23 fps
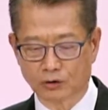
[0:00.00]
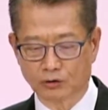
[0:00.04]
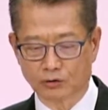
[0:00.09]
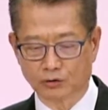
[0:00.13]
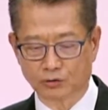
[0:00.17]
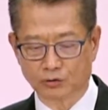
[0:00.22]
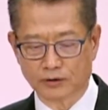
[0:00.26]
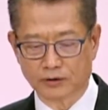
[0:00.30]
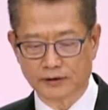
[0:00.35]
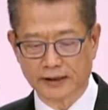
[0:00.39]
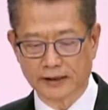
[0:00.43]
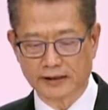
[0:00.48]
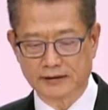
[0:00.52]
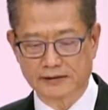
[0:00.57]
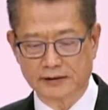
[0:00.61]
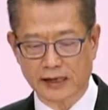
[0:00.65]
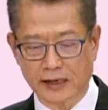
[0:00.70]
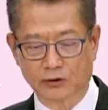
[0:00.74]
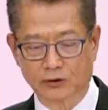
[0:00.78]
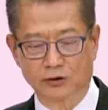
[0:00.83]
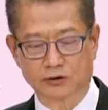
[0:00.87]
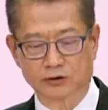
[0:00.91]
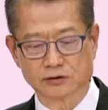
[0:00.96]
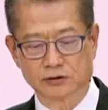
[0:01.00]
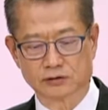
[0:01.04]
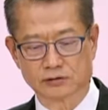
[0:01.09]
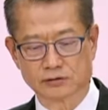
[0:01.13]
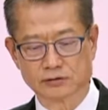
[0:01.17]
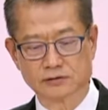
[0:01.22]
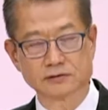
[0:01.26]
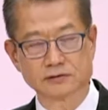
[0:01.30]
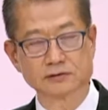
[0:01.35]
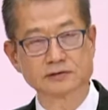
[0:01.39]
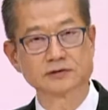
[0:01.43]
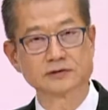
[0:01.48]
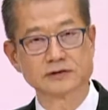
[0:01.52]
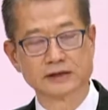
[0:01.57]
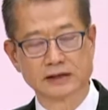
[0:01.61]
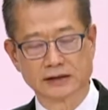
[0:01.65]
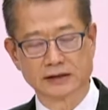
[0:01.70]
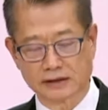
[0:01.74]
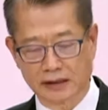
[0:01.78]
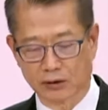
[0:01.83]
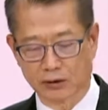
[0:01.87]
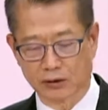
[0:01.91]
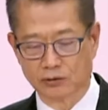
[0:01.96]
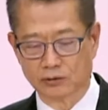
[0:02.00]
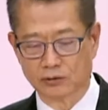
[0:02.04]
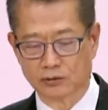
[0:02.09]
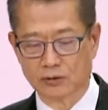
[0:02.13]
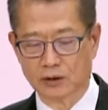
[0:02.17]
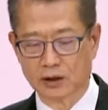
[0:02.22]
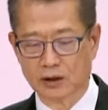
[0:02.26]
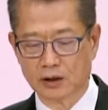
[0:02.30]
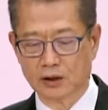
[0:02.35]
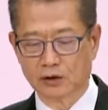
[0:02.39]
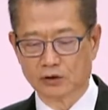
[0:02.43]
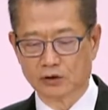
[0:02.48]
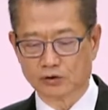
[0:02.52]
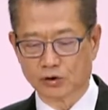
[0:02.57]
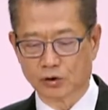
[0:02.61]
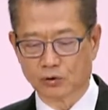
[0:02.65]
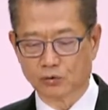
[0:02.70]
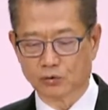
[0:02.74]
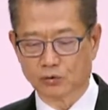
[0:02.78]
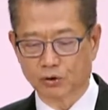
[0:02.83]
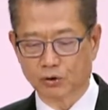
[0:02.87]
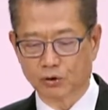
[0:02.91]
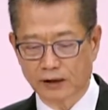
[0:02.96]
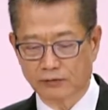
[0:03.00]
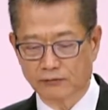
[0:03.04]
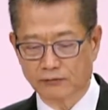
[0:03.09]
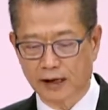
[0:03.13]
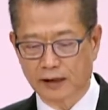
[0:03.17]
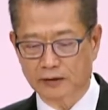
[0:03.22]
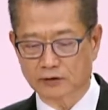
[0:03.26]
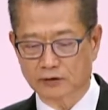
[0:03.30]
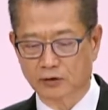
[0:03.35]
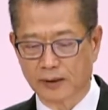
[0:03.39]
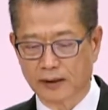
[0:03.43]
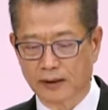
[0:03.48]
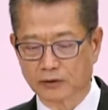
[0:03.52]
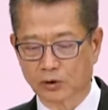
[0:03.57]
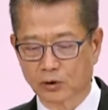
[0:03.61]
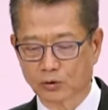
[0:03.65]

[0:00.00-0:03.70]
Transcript: We will also commence strategic studies on coastal management